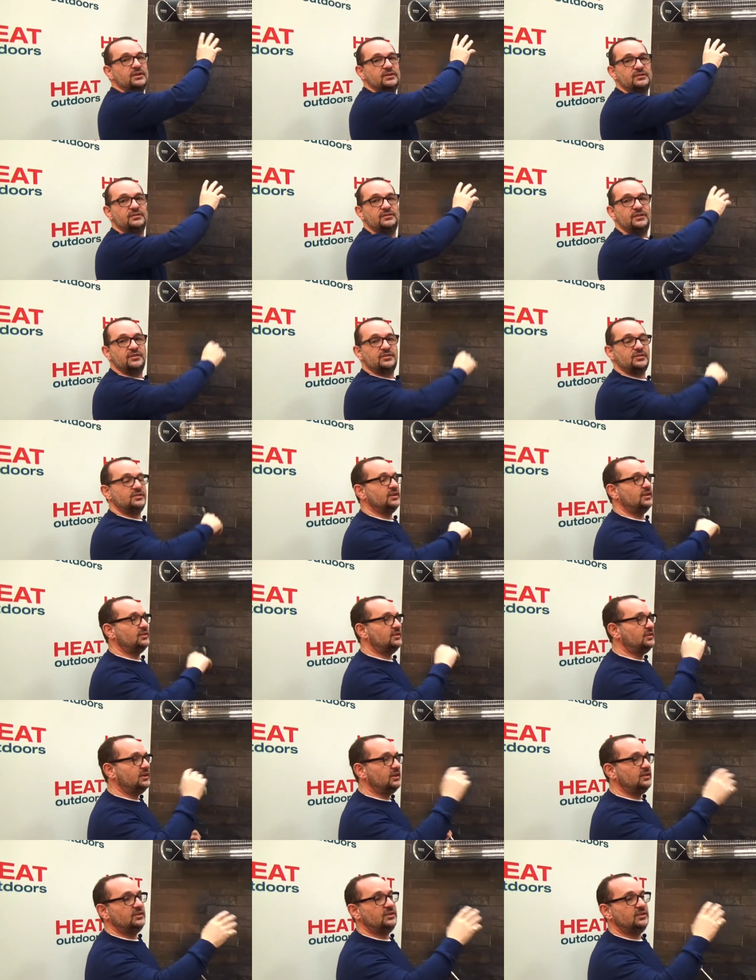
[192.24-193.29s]
as efficient, and you
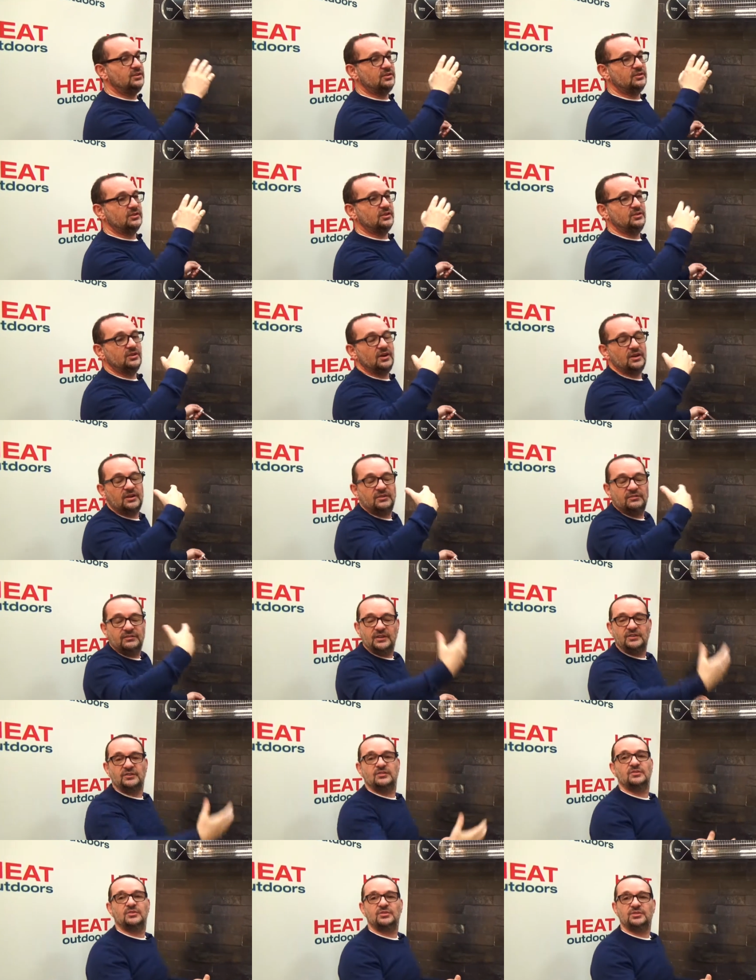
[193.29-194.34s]
need to use a
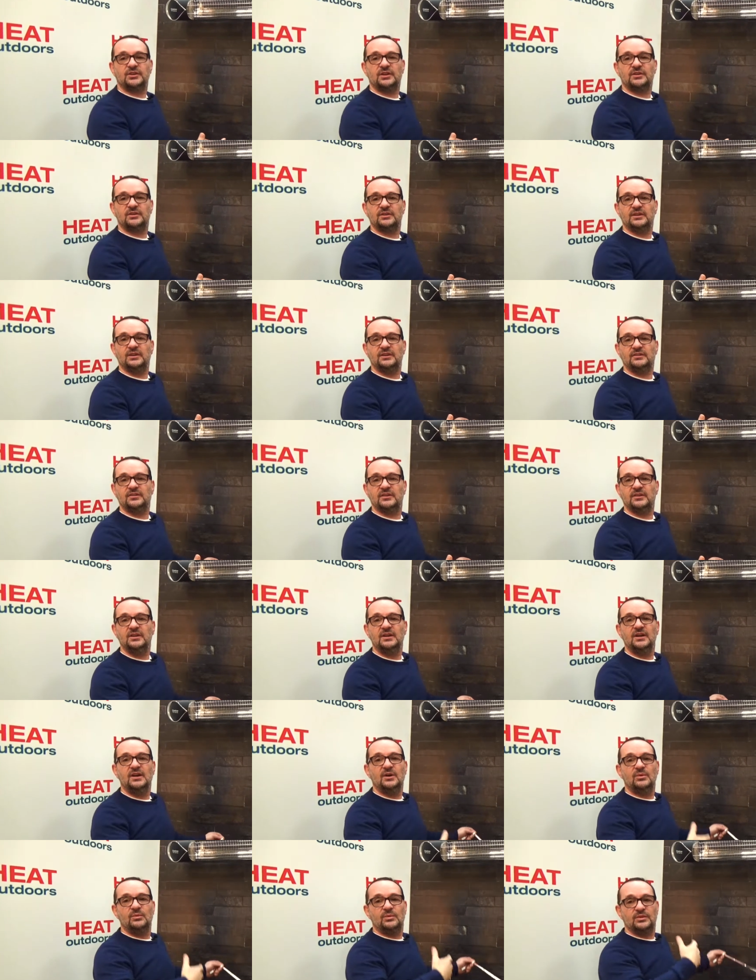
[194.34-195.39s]
conventional Shadow heater
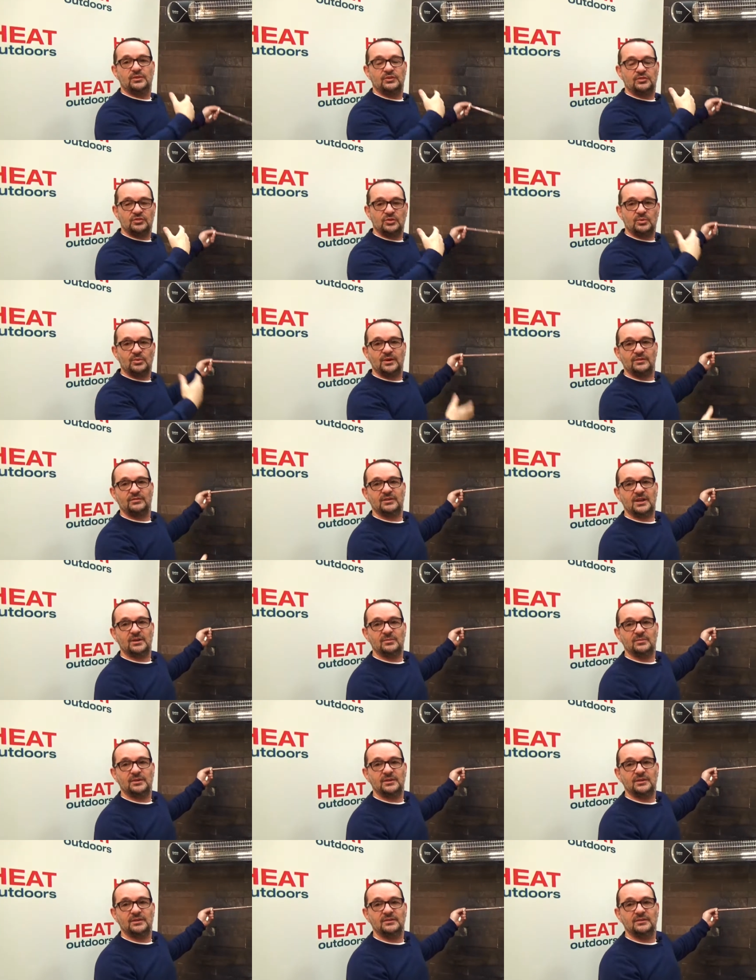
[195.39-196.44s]
with the shortwave lamp
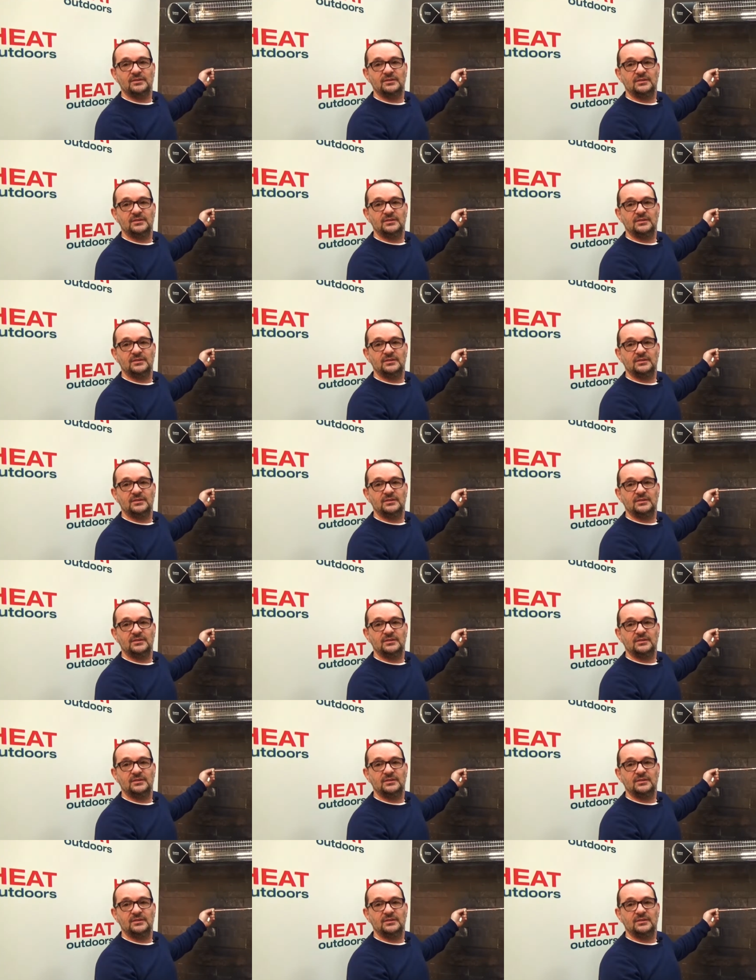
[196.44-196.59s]
in it.